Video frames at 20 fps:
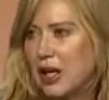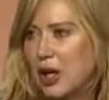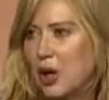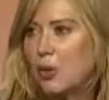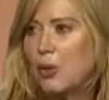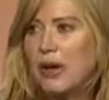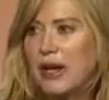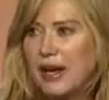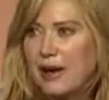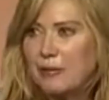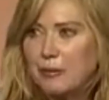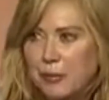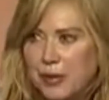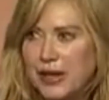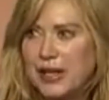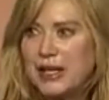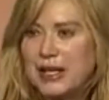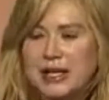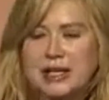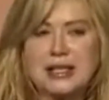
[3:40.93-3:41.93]
We have
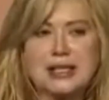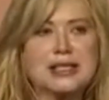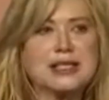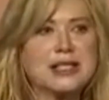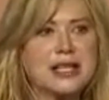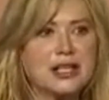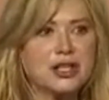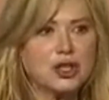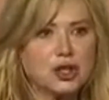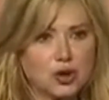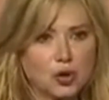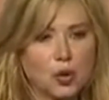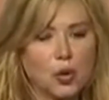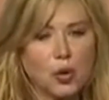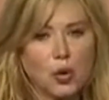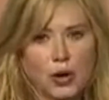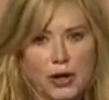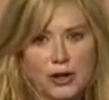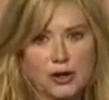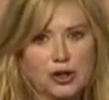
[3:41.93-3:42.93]
been in essential
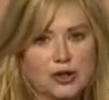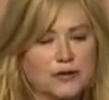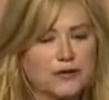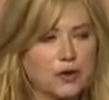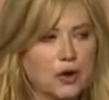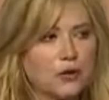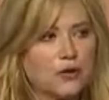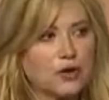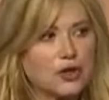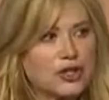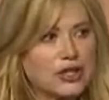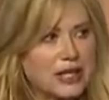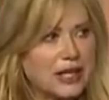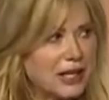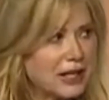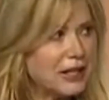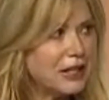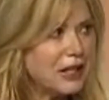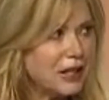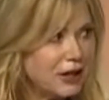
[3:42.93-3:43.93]
oils for over
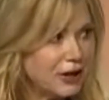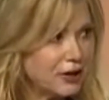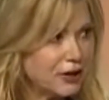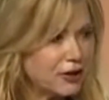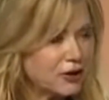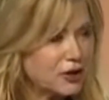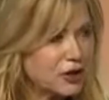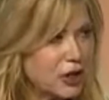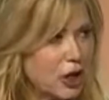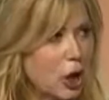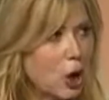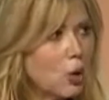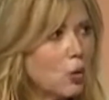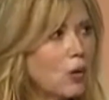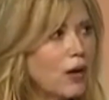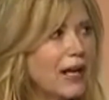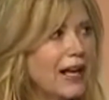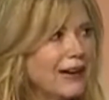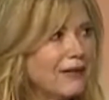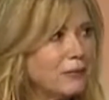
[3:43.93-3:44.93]
10 years.
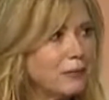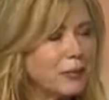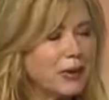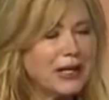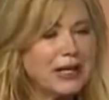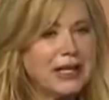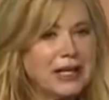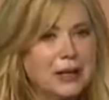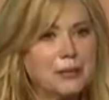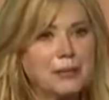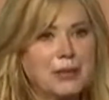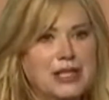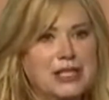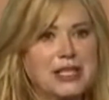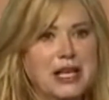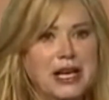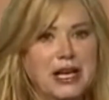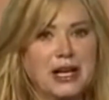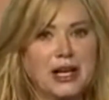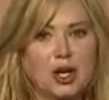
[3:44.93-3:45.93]
We have been in
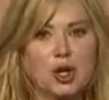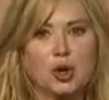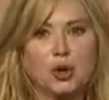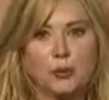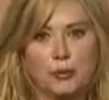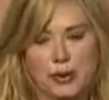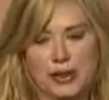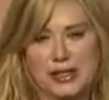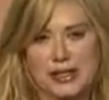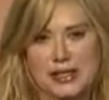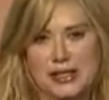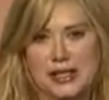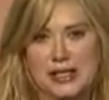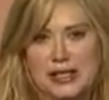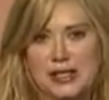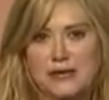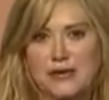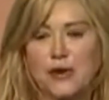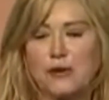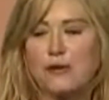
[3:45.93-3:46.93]
botanical
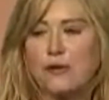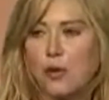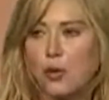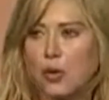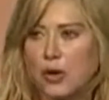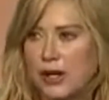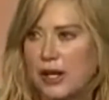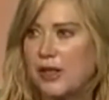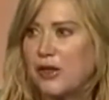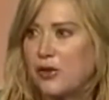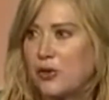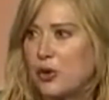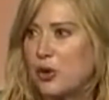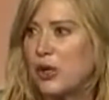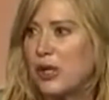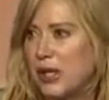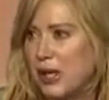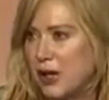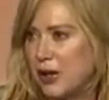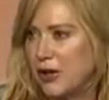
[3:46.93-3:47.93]
business for 43
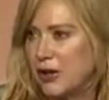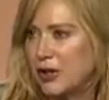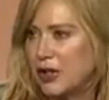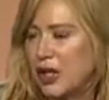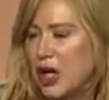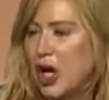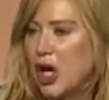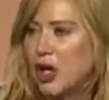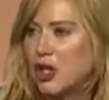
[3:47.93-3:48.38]
years.